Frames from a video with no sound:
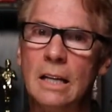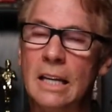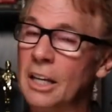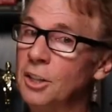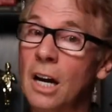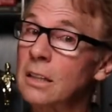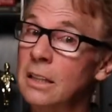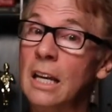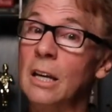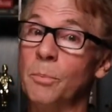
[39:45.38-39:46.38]
he dug
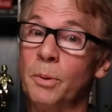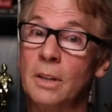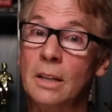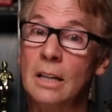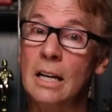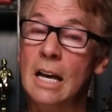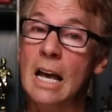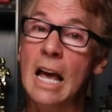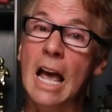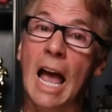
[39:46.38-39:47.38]
deep
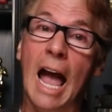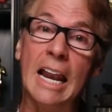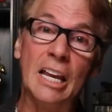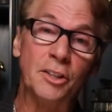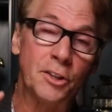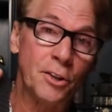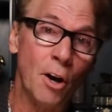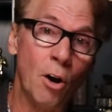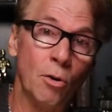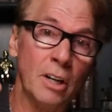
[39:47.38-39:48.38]
and he
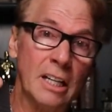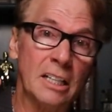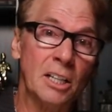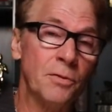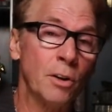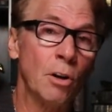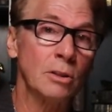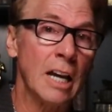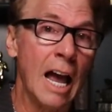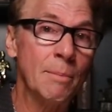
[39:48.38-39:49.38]
sowed in a
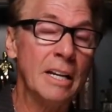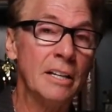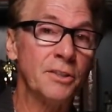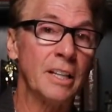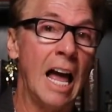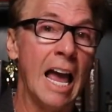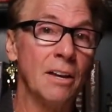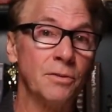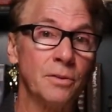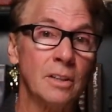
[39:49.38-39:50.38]
difficult time in his
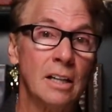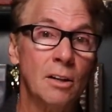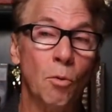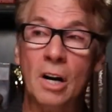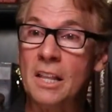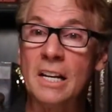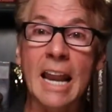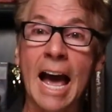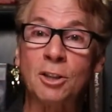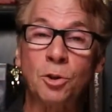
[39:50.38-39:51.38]
life when in the
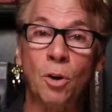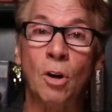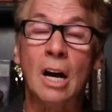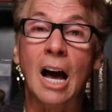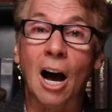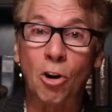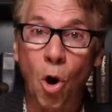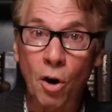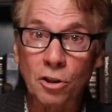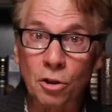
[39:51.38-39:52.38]
natural
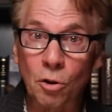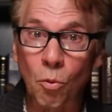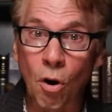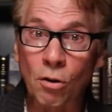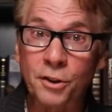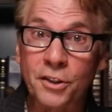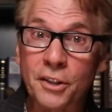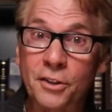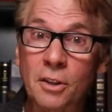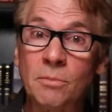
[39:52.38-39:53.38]
according to the world
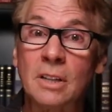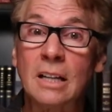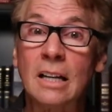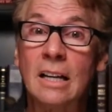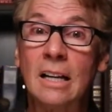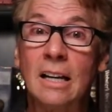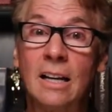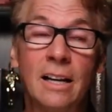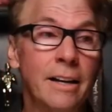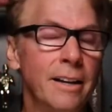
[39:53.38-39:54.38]
system
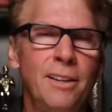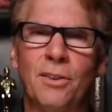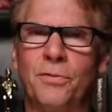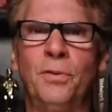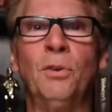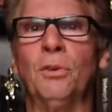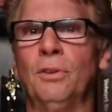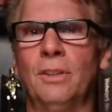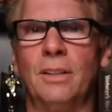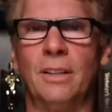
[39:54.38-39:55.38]
you're a
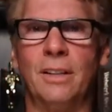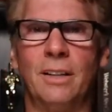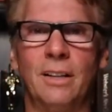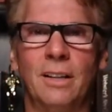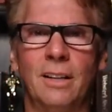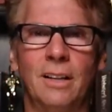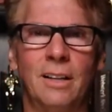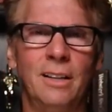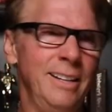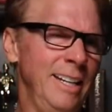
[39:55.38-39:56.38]
fool
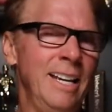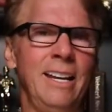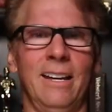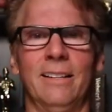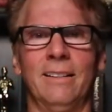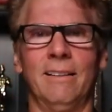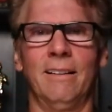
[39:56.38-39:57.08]
an idiot